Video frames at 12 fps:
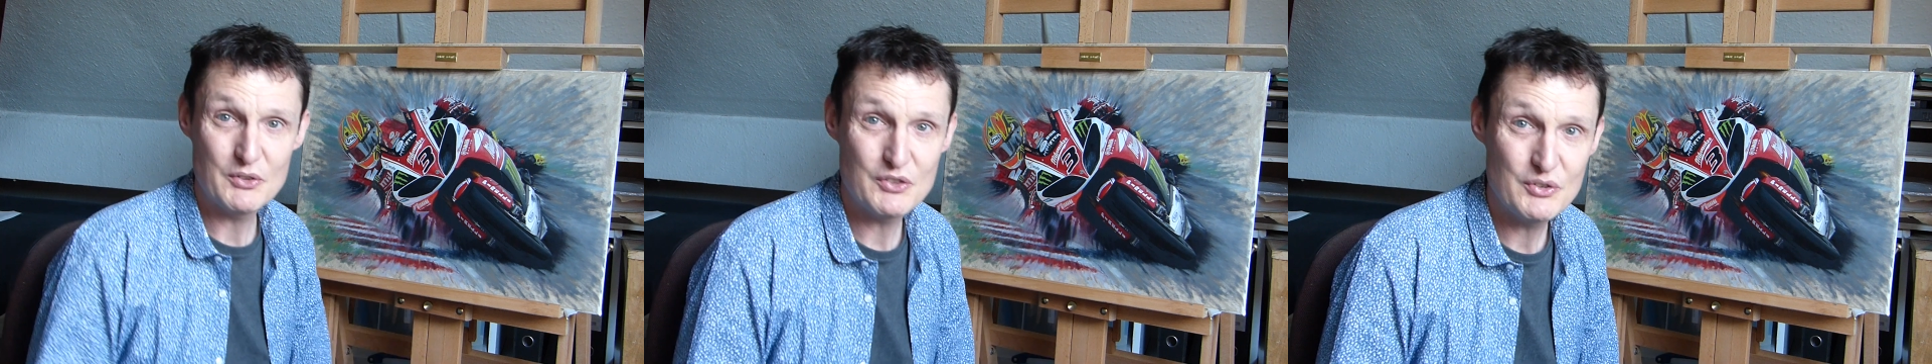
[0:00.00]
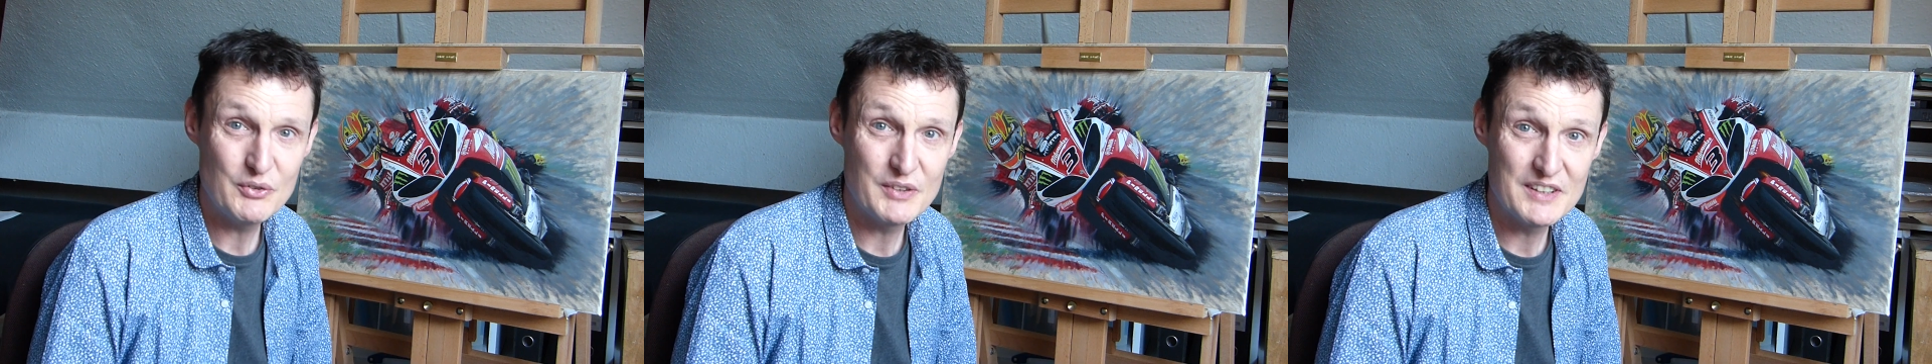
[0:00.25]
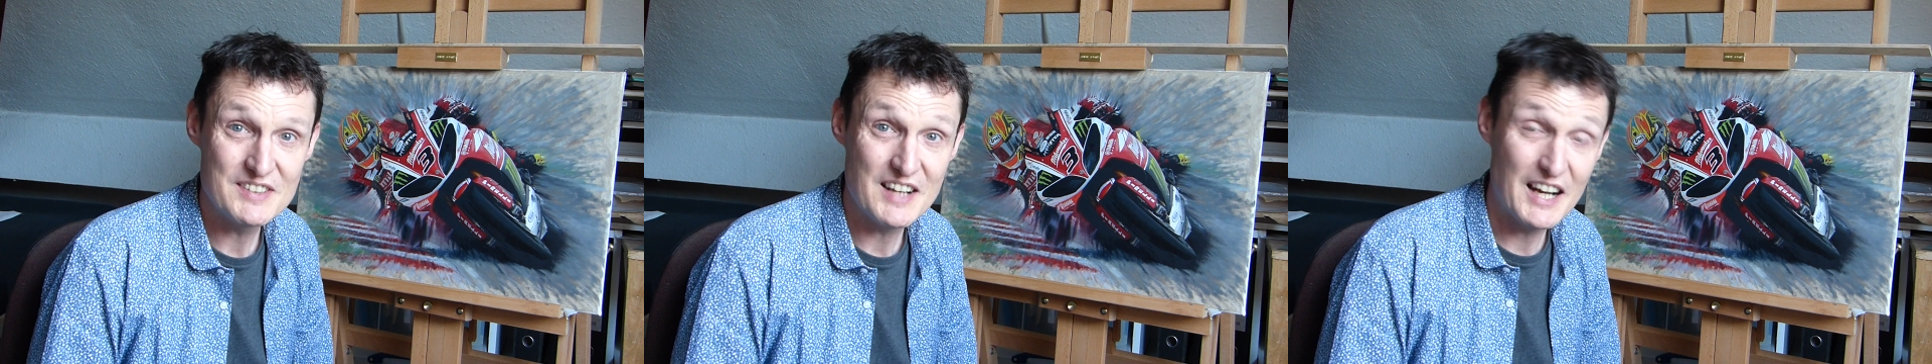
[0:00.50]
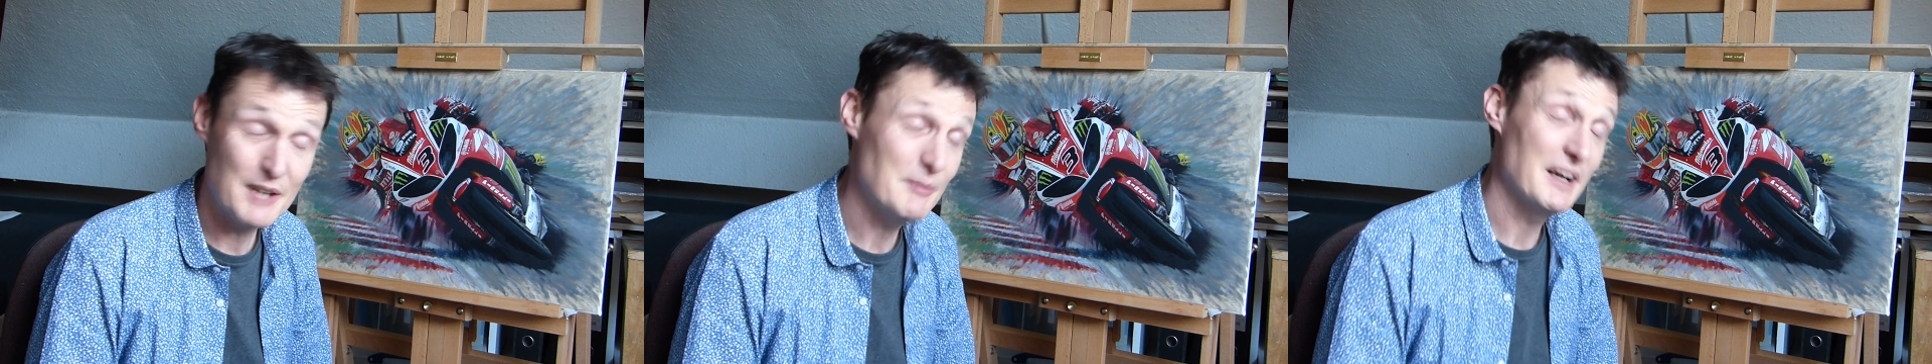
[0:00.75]
much for your
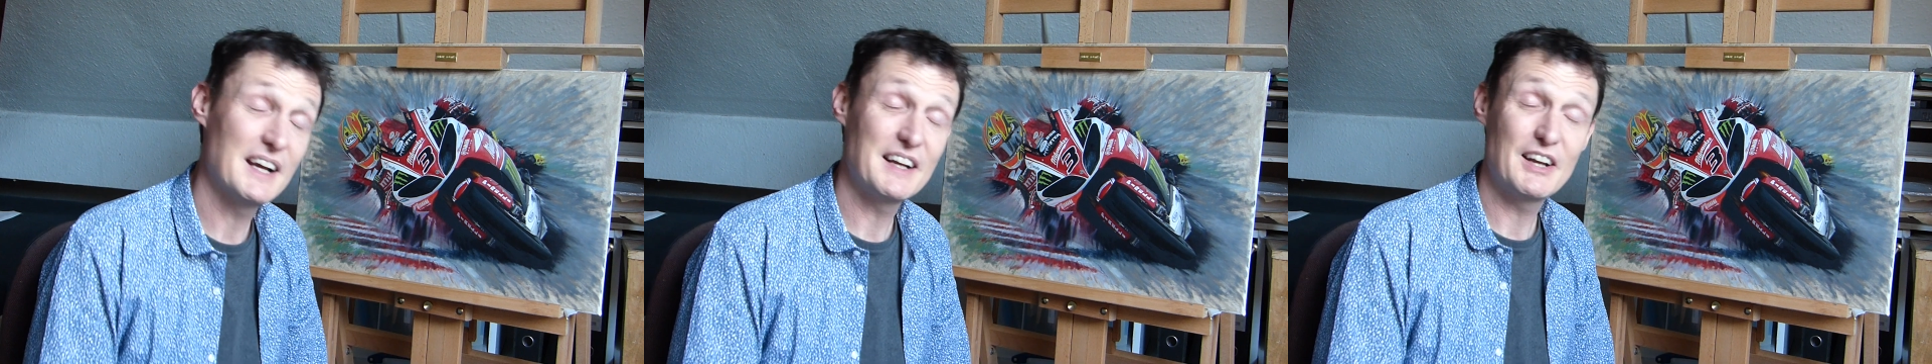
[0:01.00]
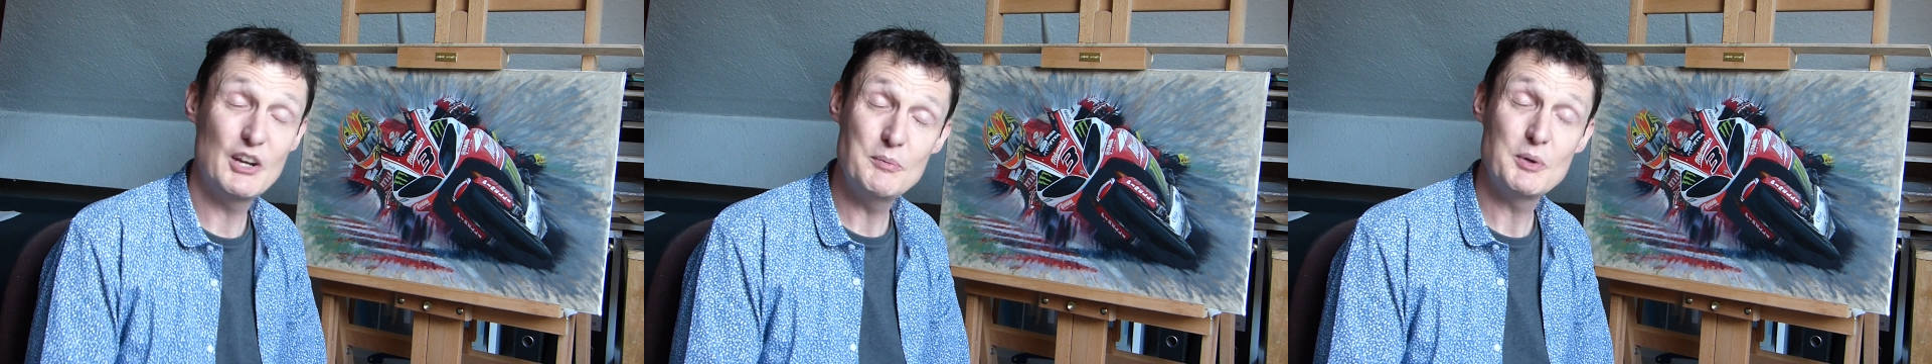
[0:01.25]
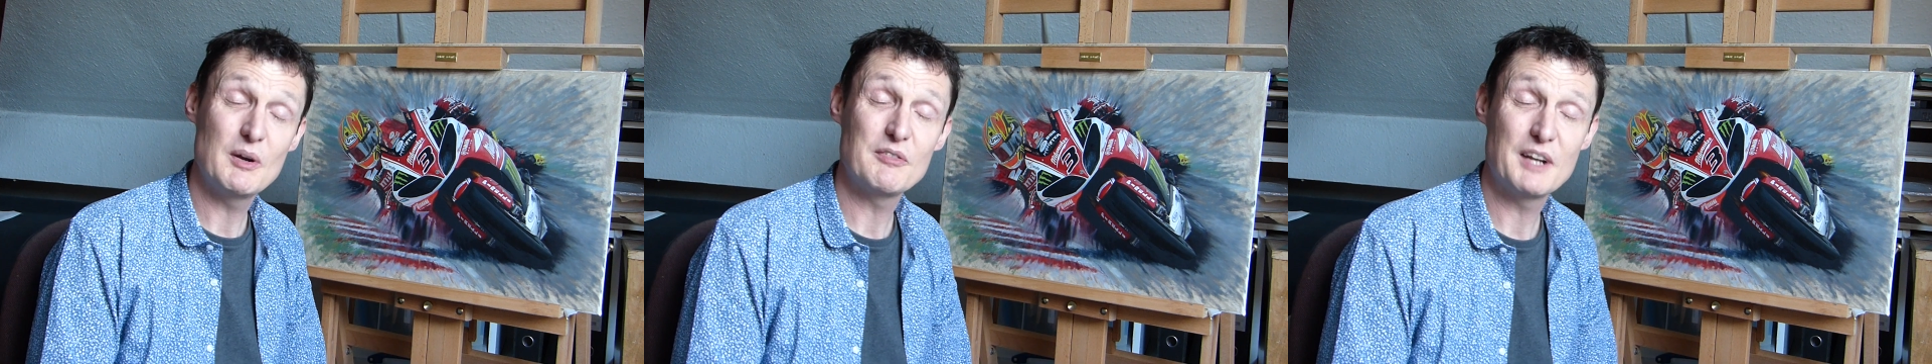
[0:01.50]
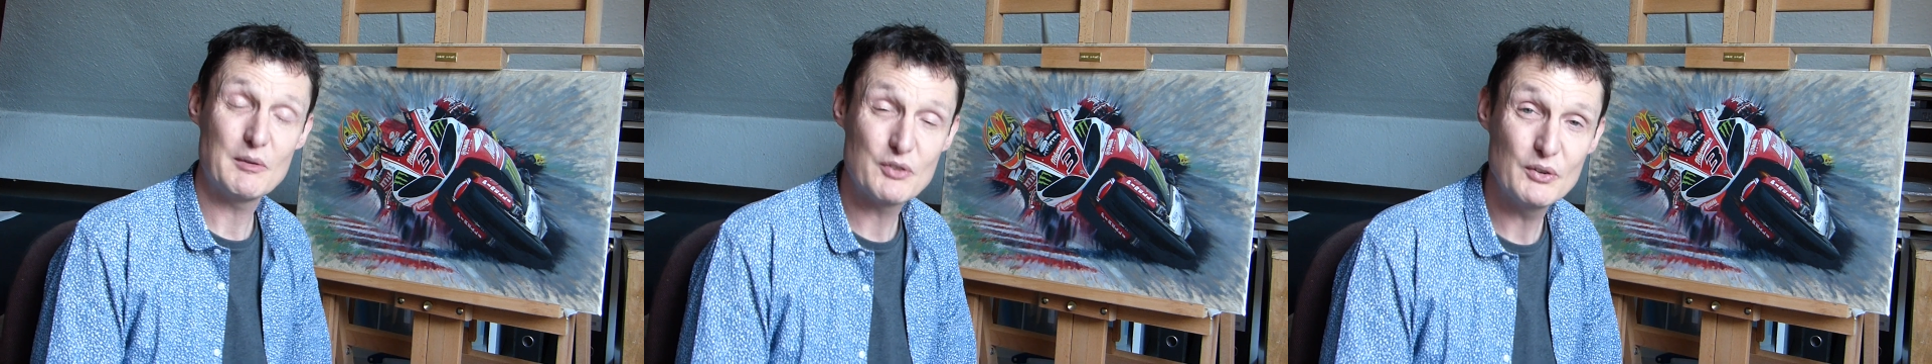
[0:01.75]
time, and I hope you
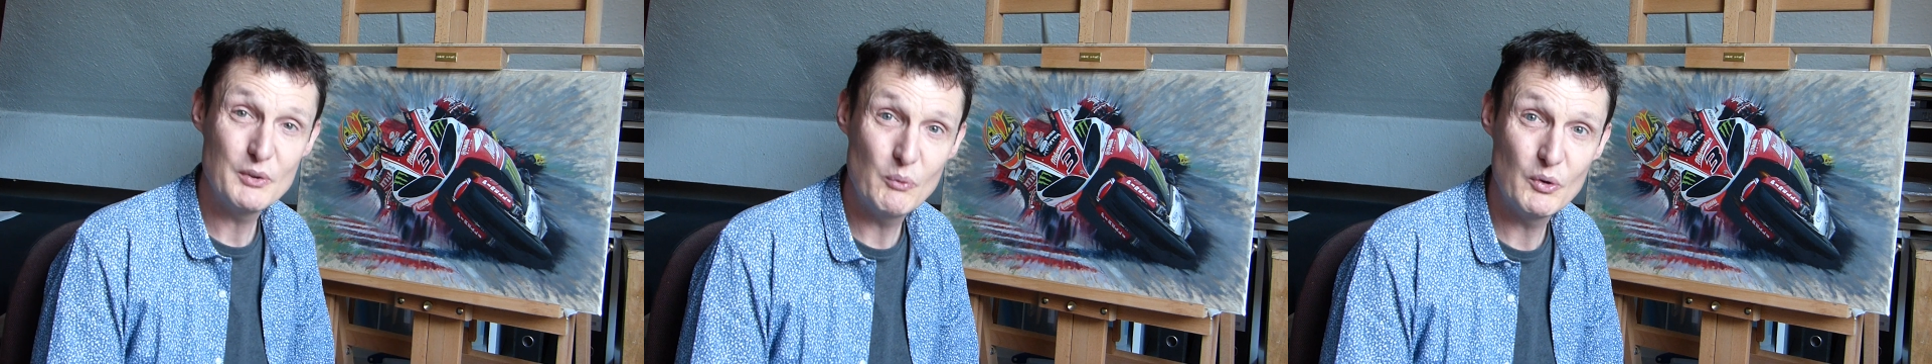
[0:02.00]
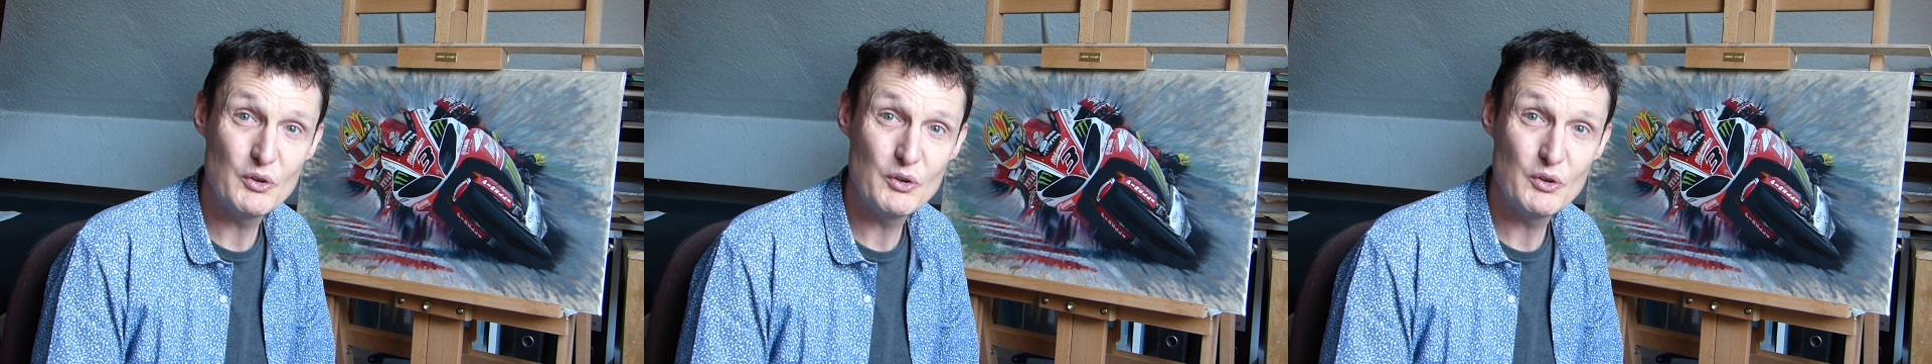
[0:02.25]
have an absolutely